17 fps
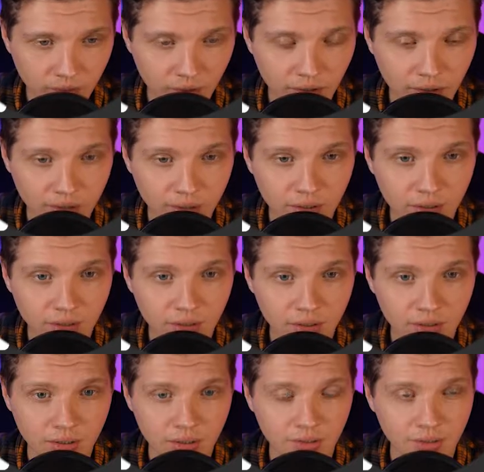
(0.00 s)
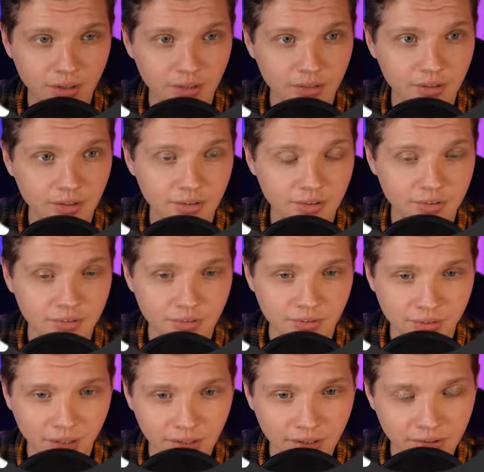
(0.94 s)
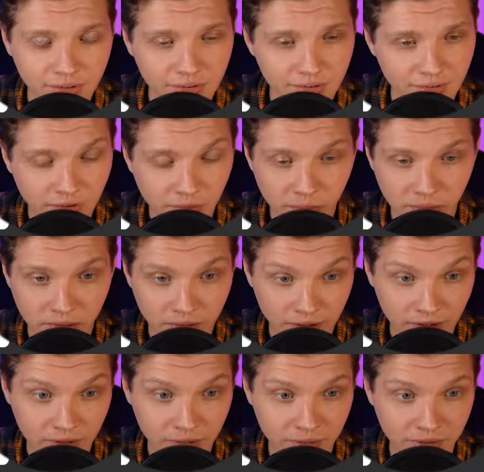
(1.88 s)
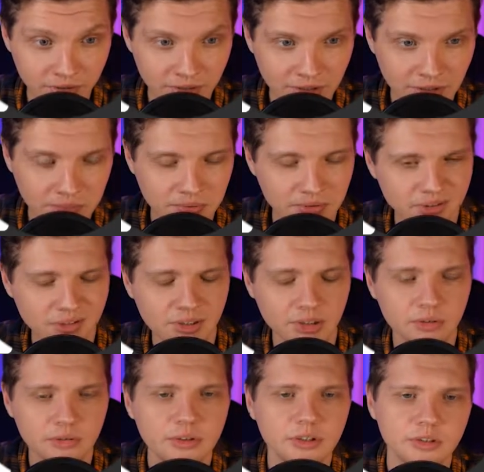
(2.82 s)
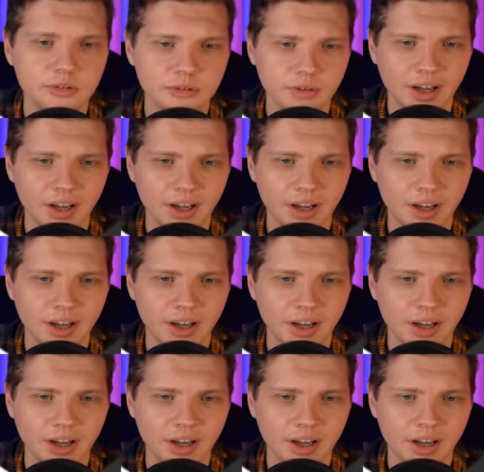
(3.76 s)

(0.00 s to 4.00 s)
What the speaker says: And let's dip a little bit deeper in order to